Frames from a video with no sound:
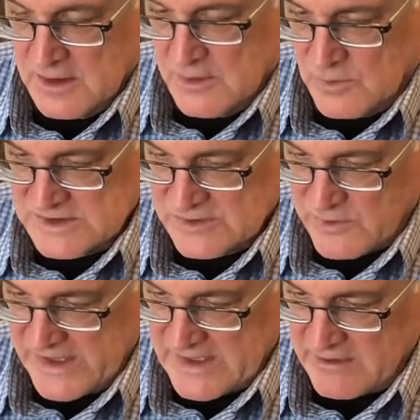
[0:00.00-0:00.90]
Once
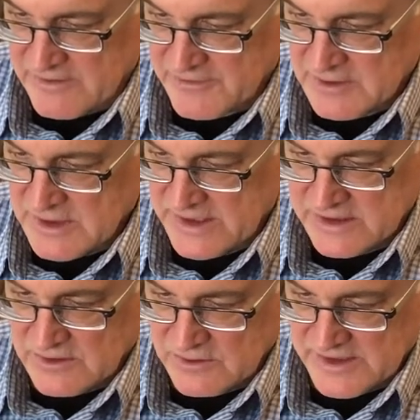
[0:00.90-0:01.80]
awake, however, I
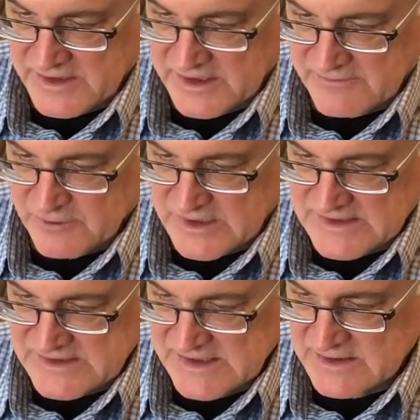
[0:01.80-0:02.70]
could only think of what I'd
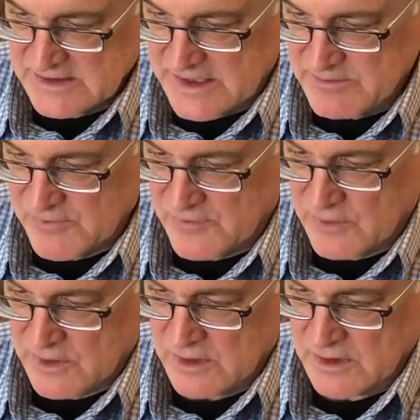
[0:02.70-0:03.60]
seen the night
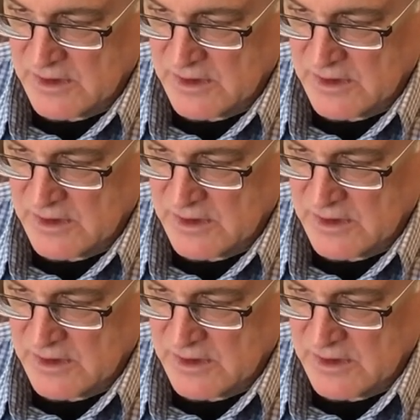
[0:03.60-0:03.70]
before,